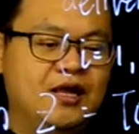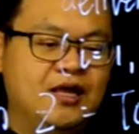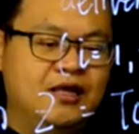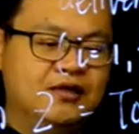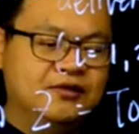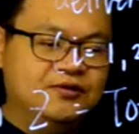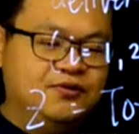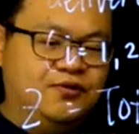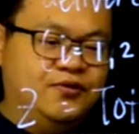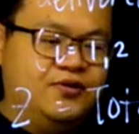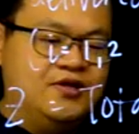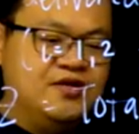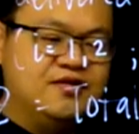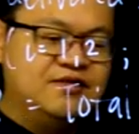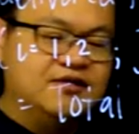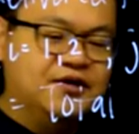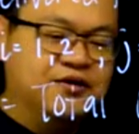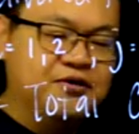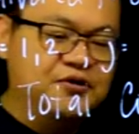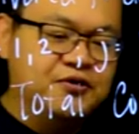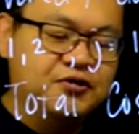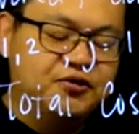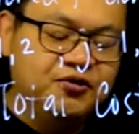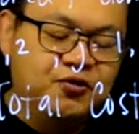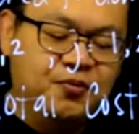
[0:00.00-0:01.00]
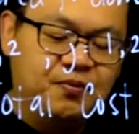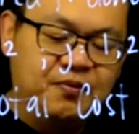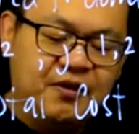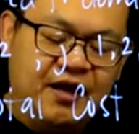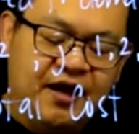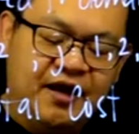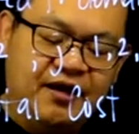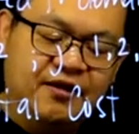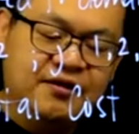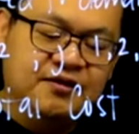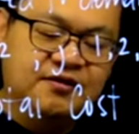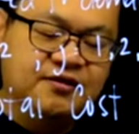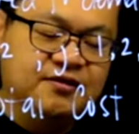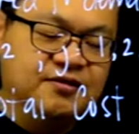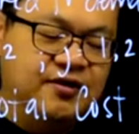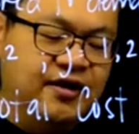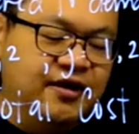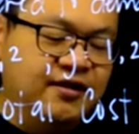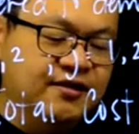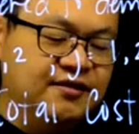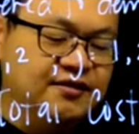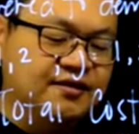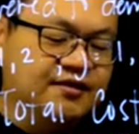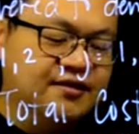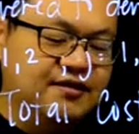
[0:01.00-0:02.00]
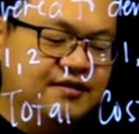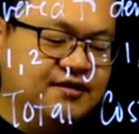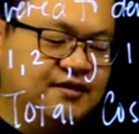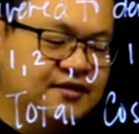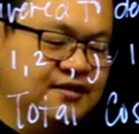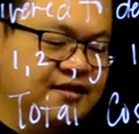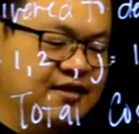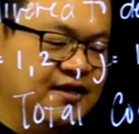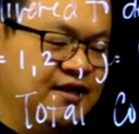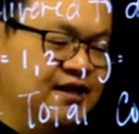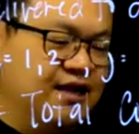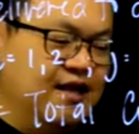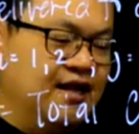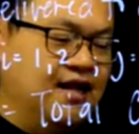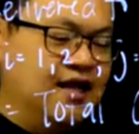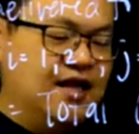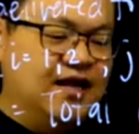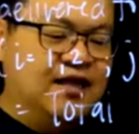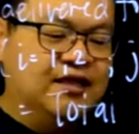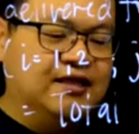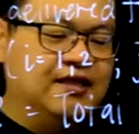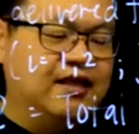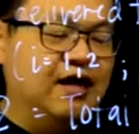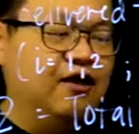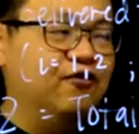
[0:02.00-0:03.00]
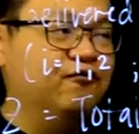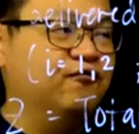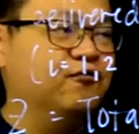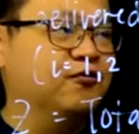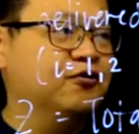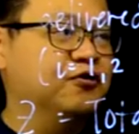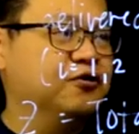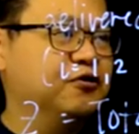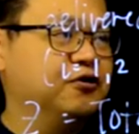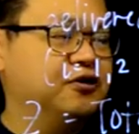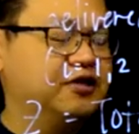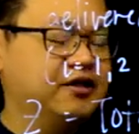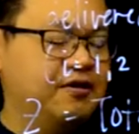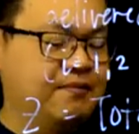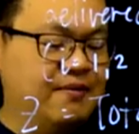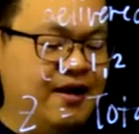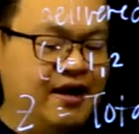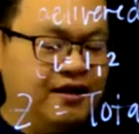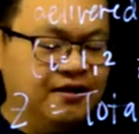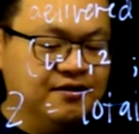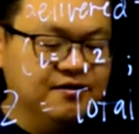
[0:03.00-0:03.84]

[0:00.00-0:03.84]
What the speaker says: So these are your supply constraints. Now, for your demand